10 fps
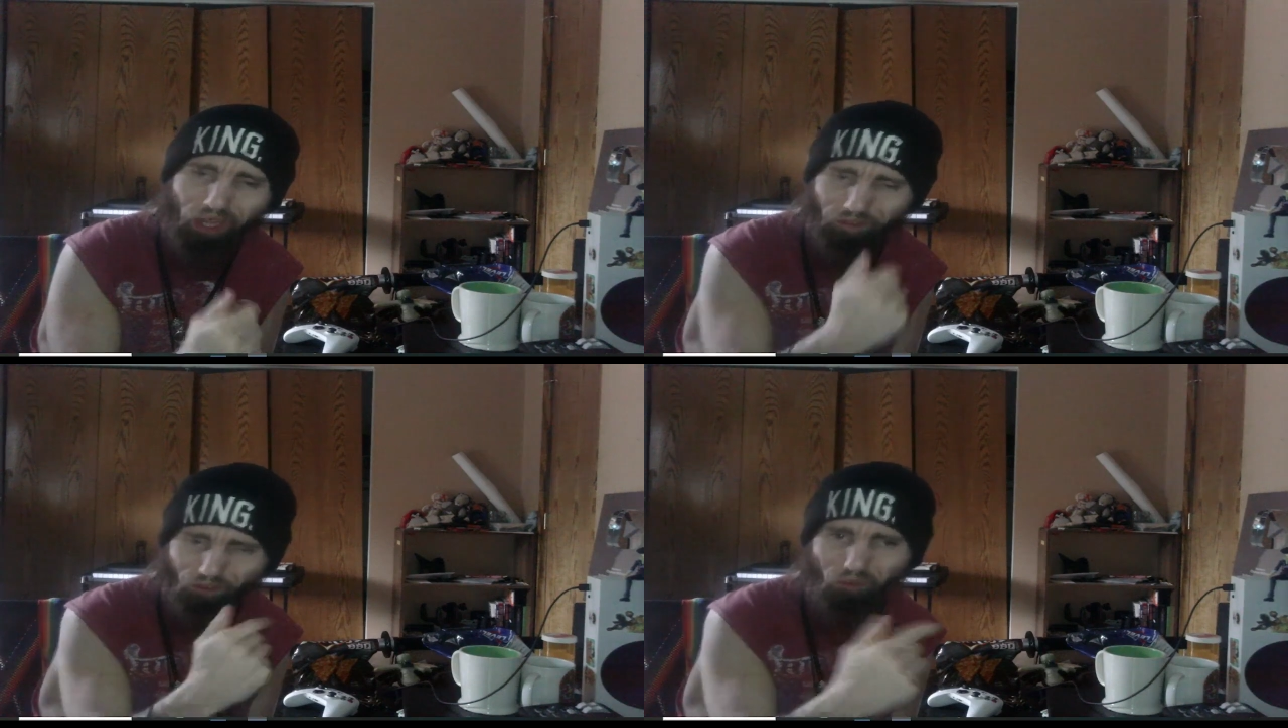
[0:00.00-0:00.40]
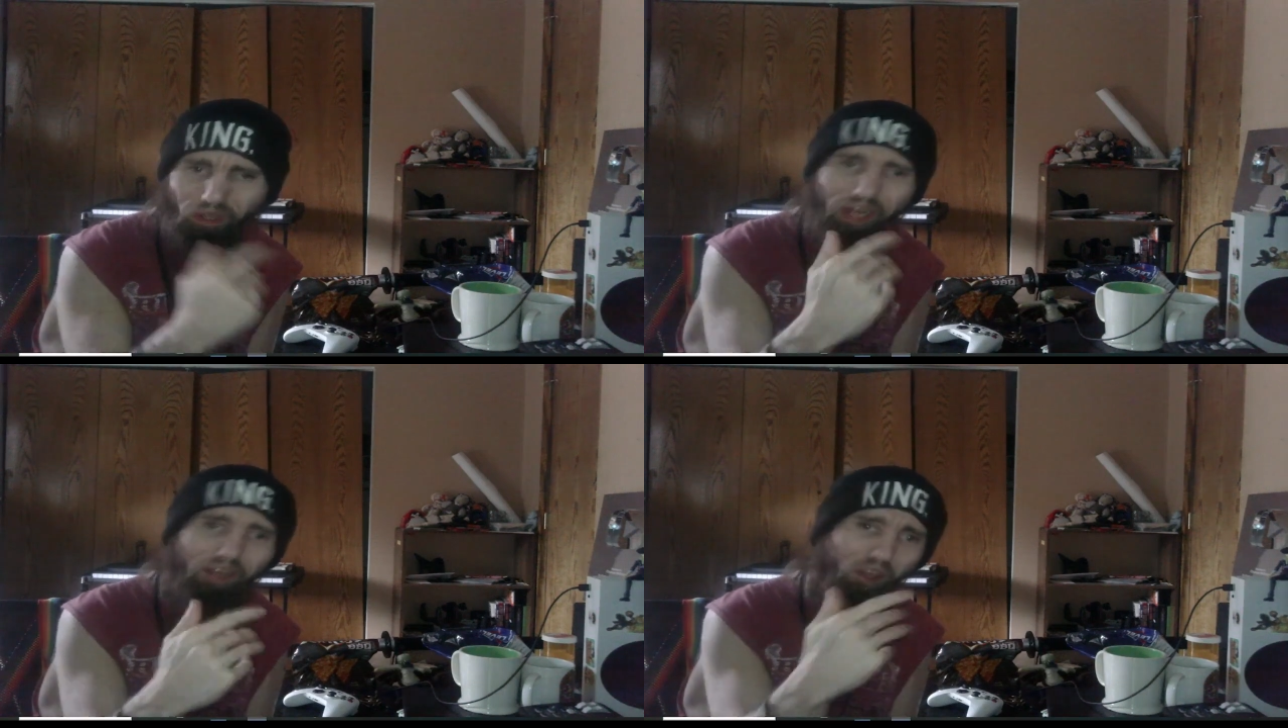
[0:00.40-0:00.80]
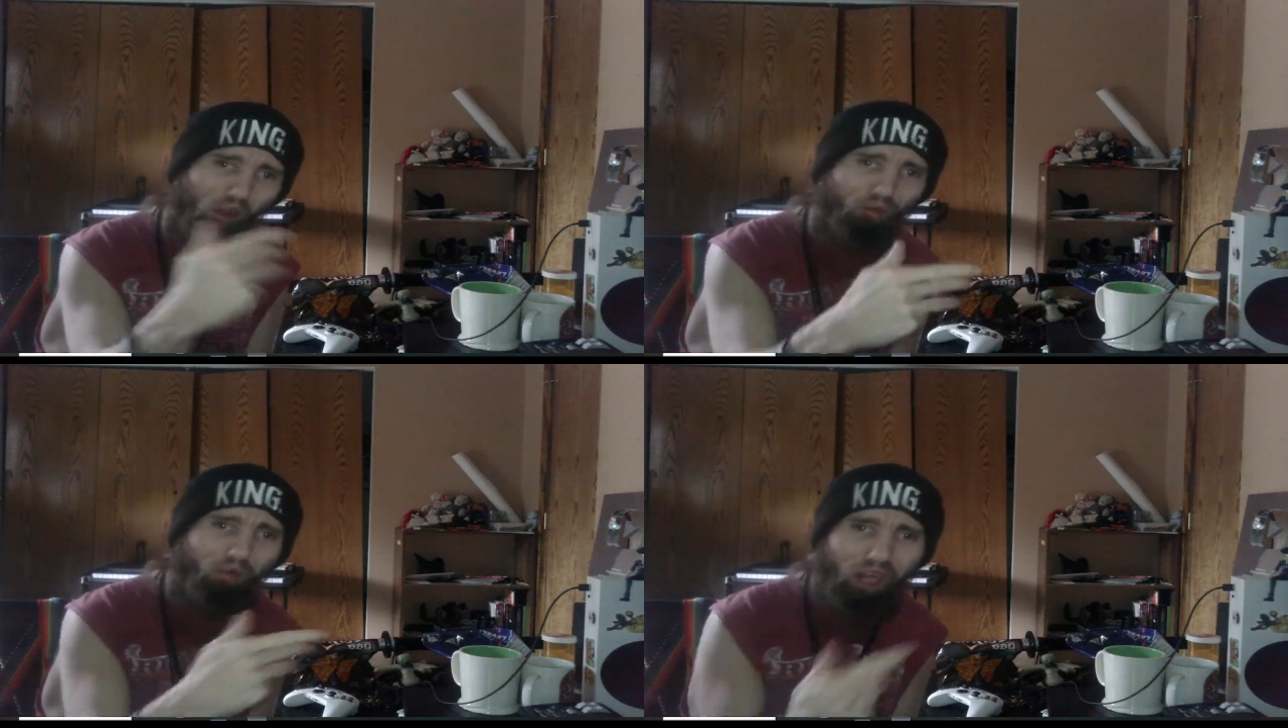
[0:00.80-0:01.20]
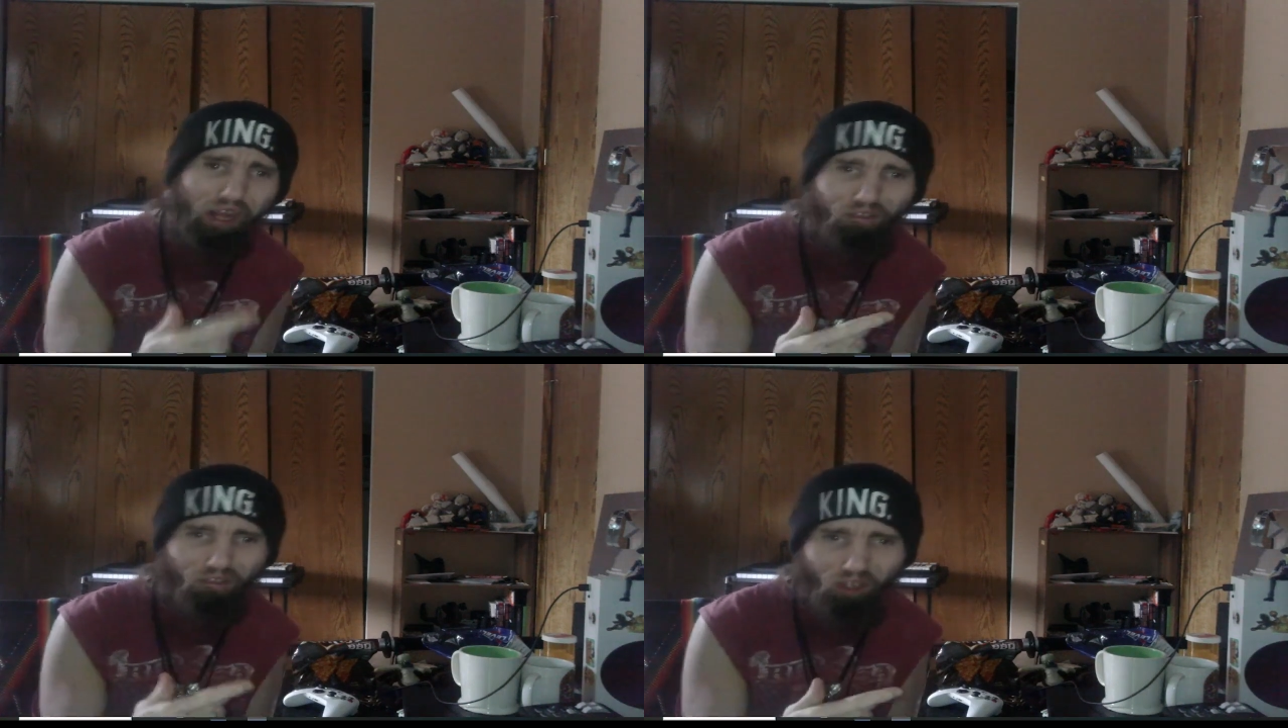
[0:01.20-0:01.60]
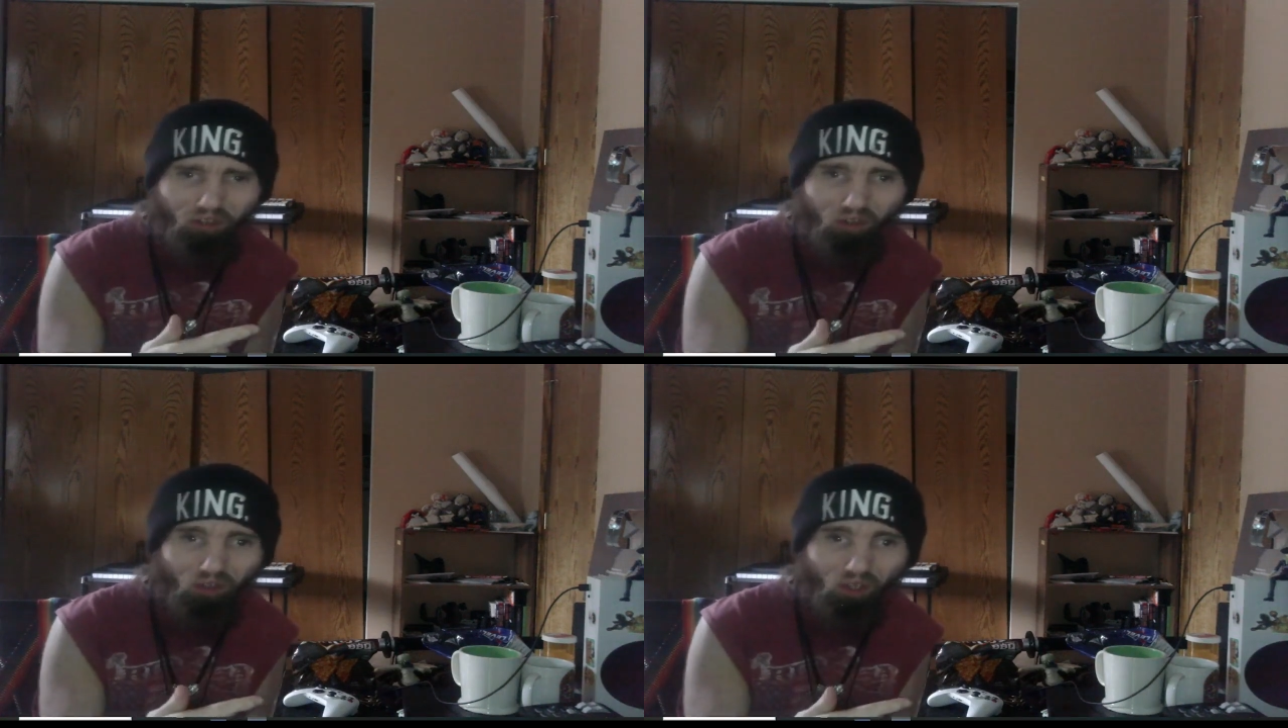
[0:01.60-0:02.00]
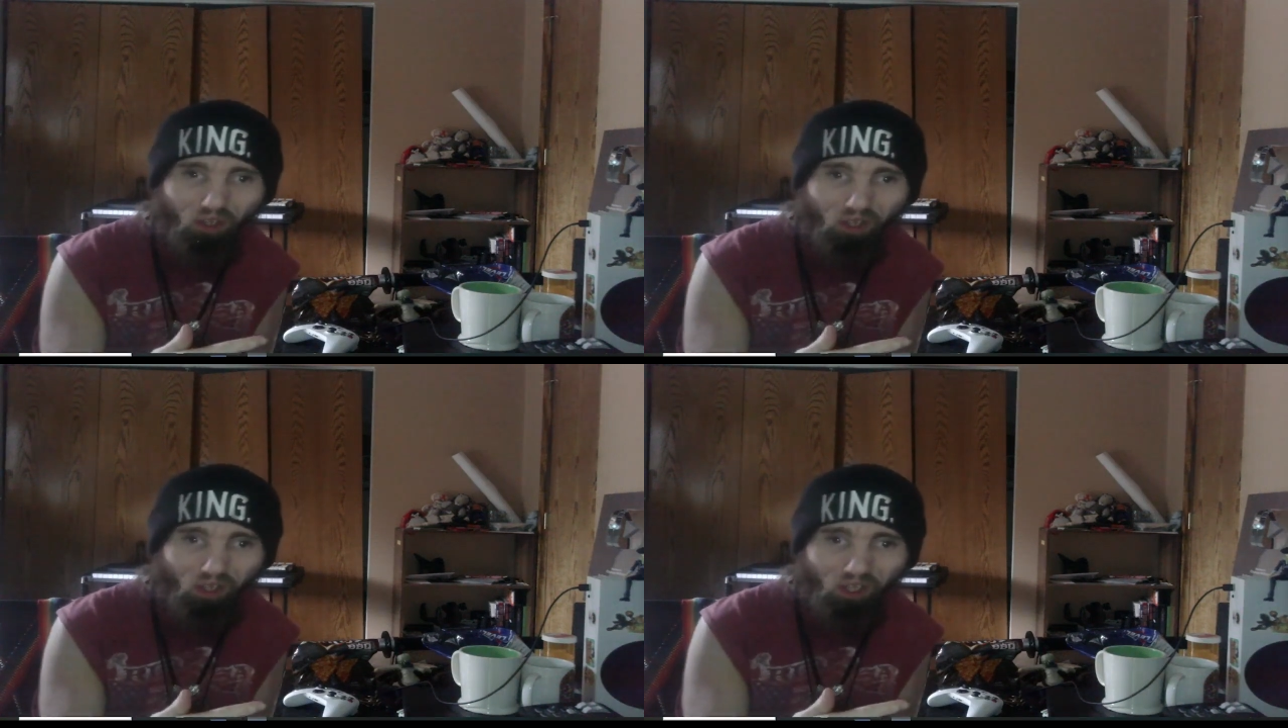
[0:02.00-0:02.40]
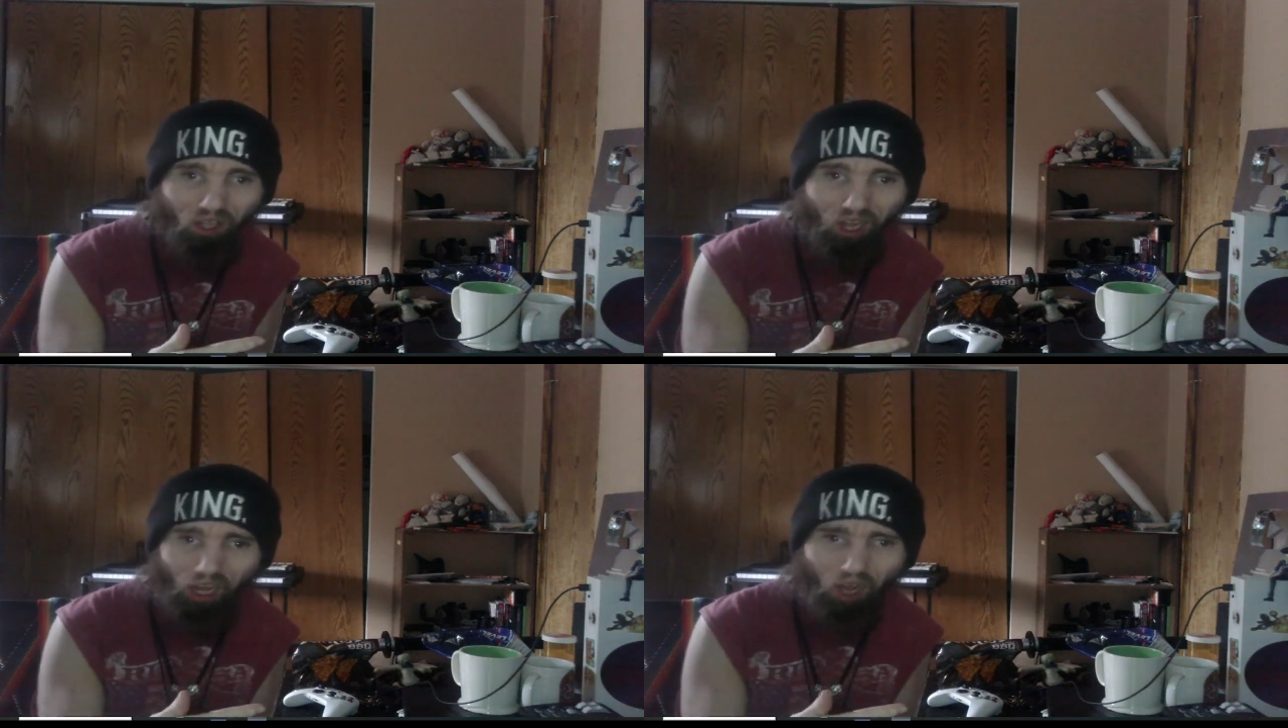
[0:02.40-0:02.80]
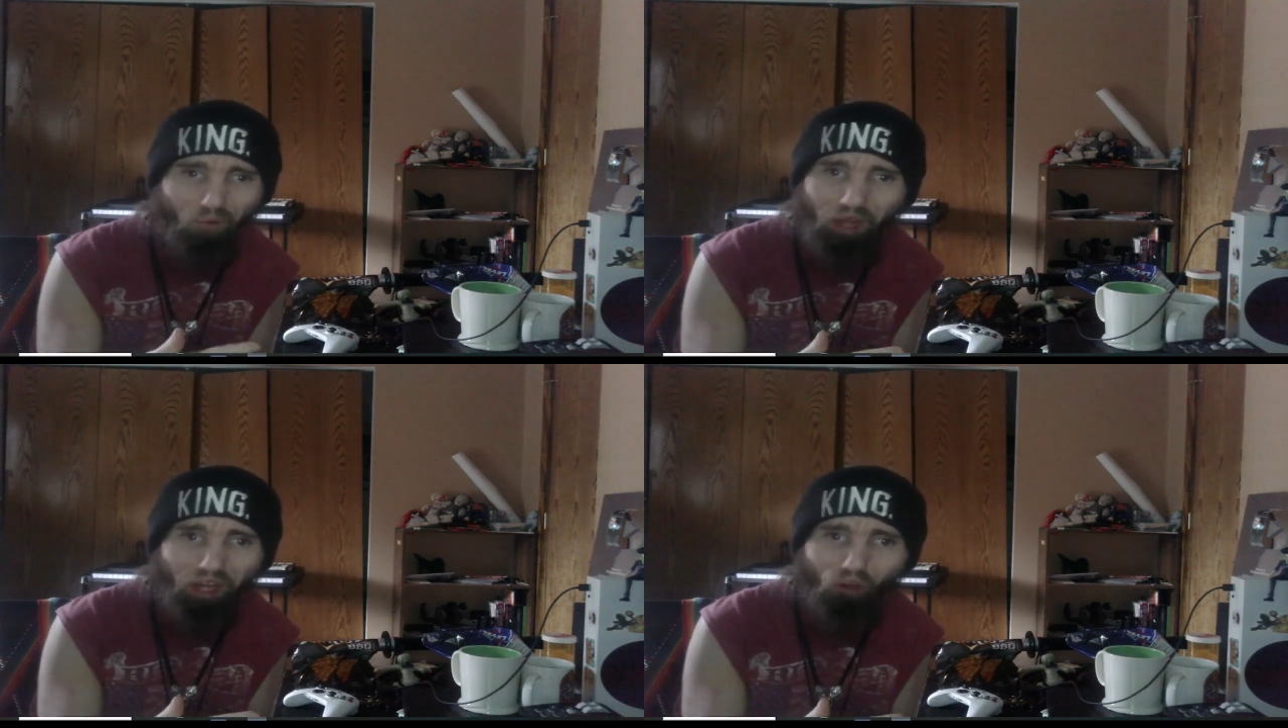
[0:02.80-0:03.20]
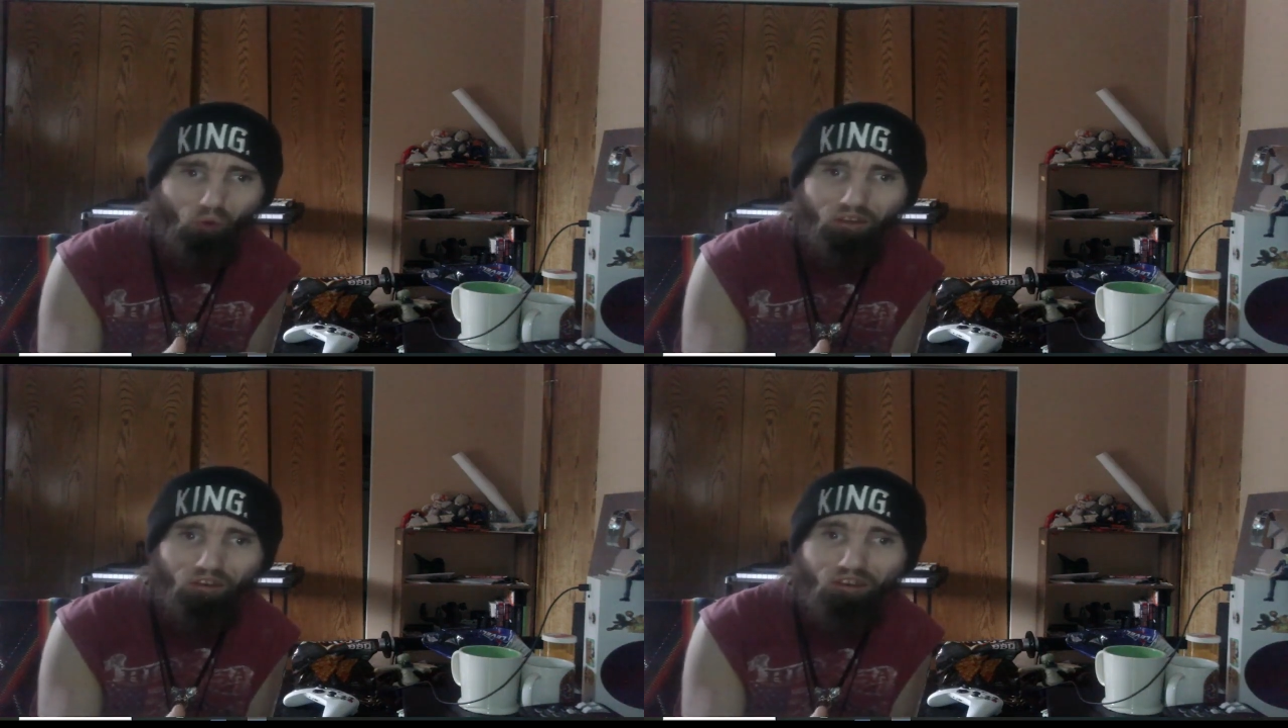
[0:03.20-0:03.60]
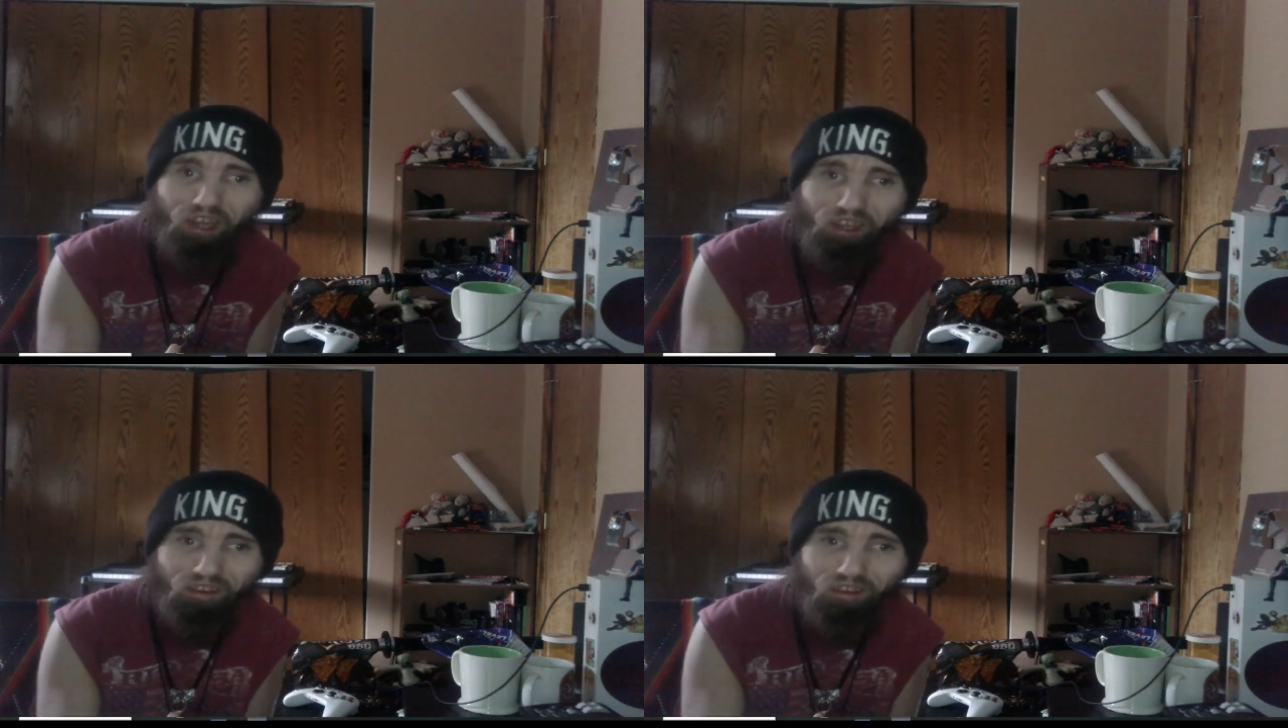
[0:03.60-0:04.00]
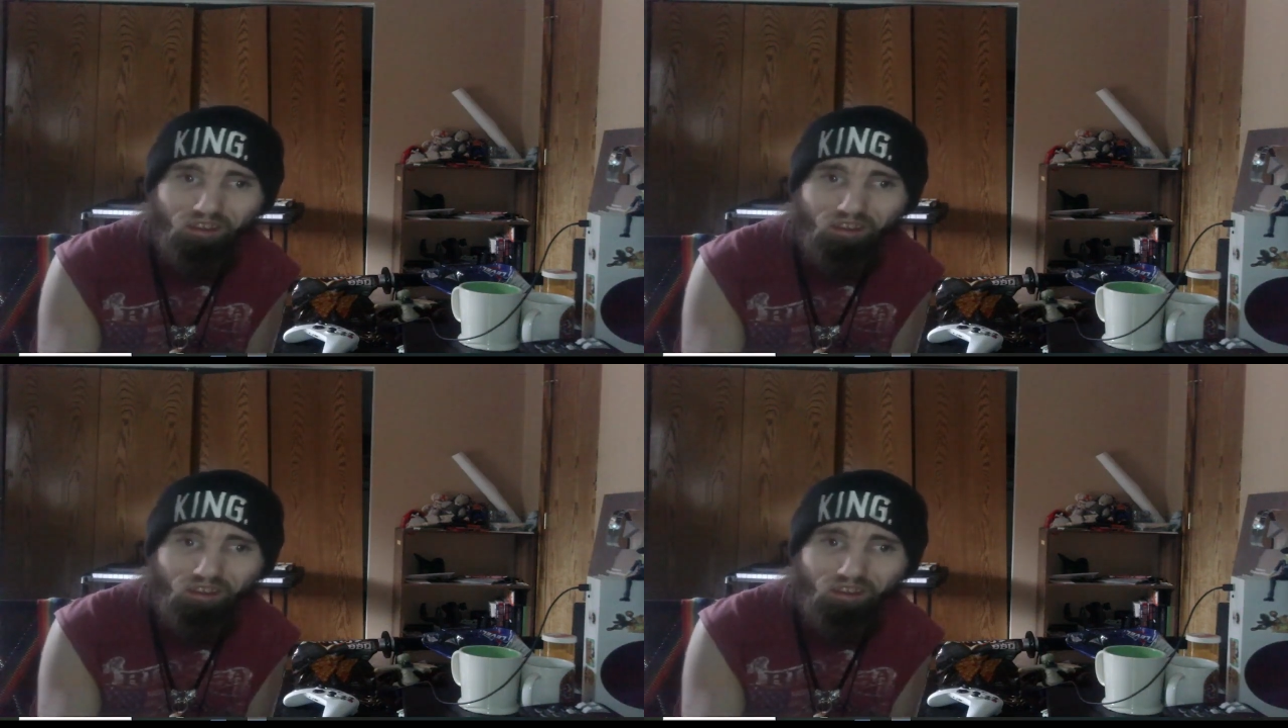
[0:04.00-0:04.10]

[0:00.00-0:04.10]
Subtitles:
and somebody that deals with that shit, I'm not doing shit.